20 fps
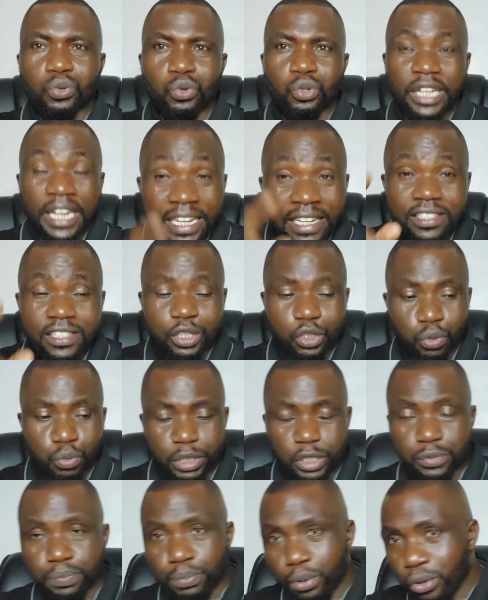Dennis
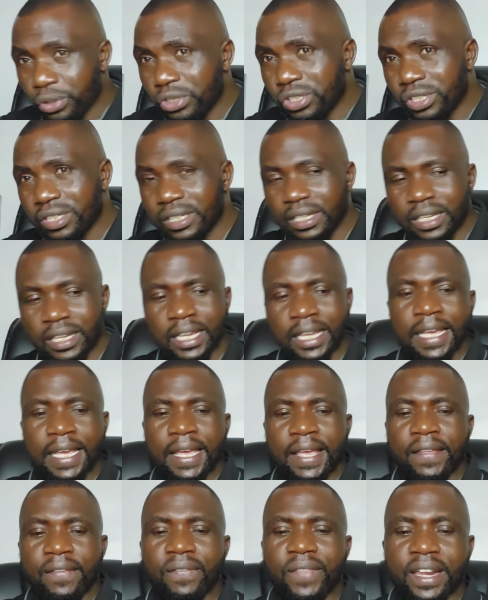Itumbi's post,
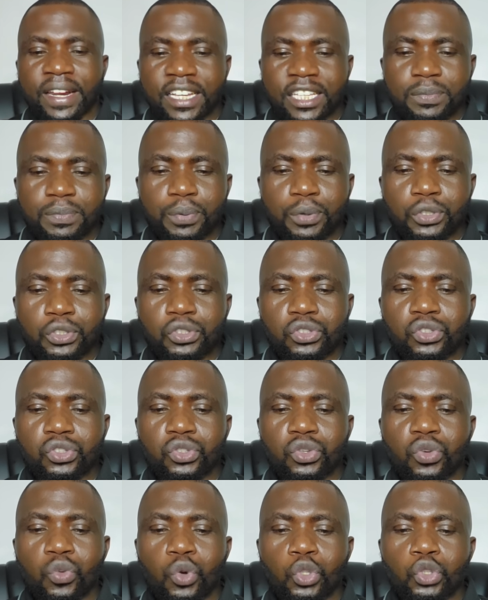the
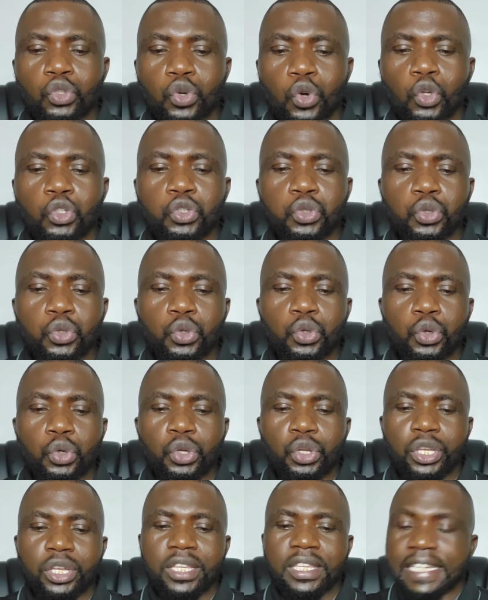response was also
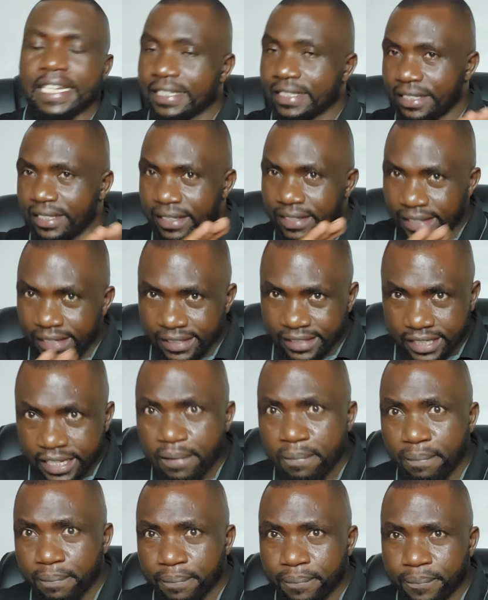just the
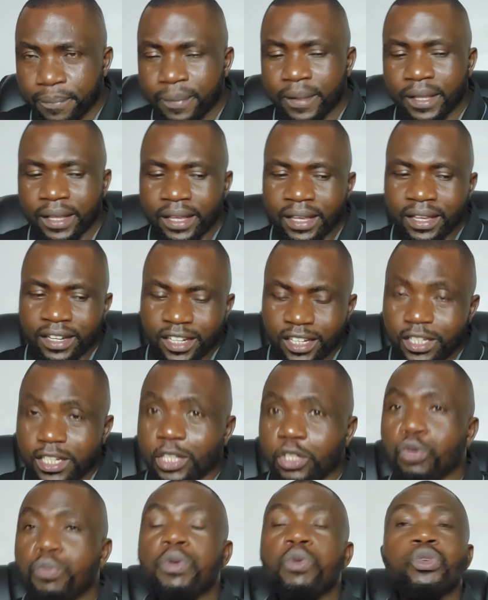same.
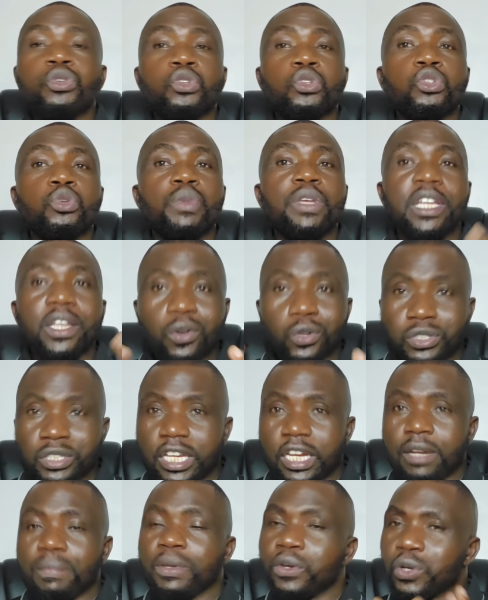Itumbi was also being
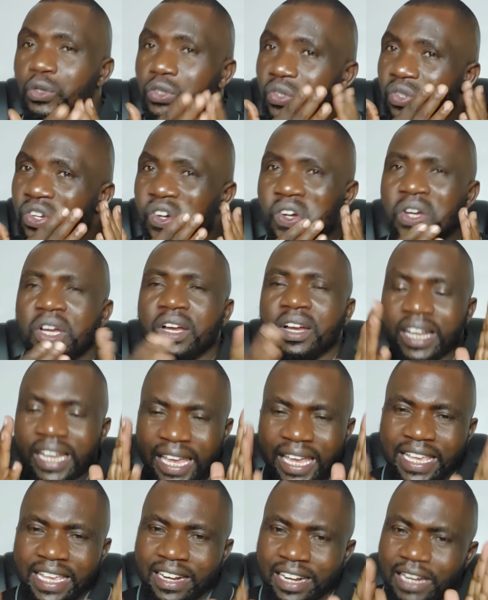roasted because, you know,
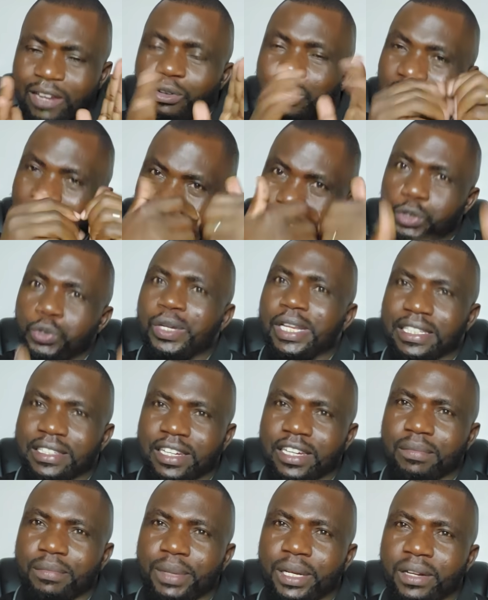Raila Odinga issued a
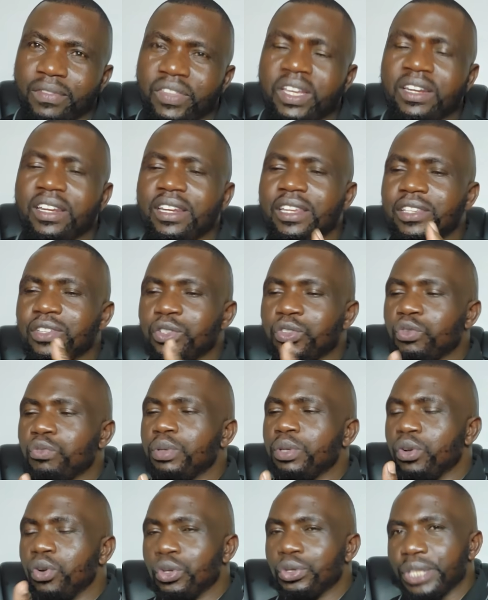statement. Then Dennis
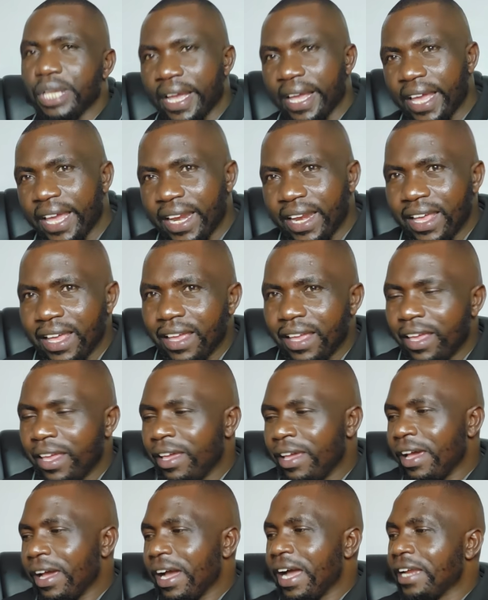Itumbi goes ahead
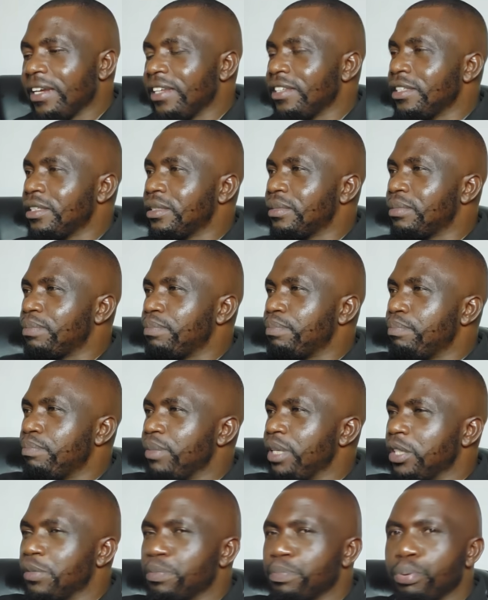and is
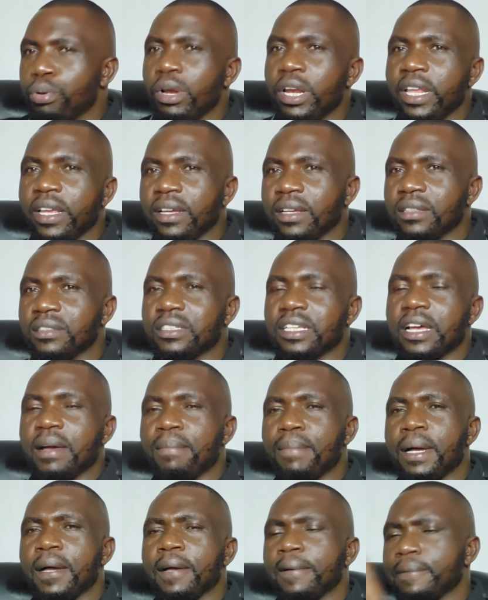pulling
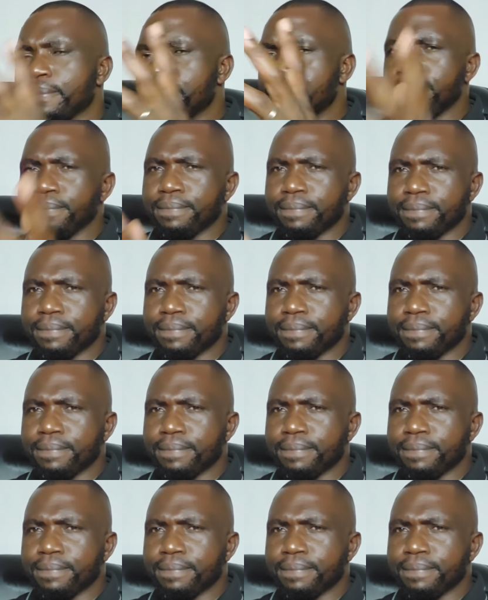some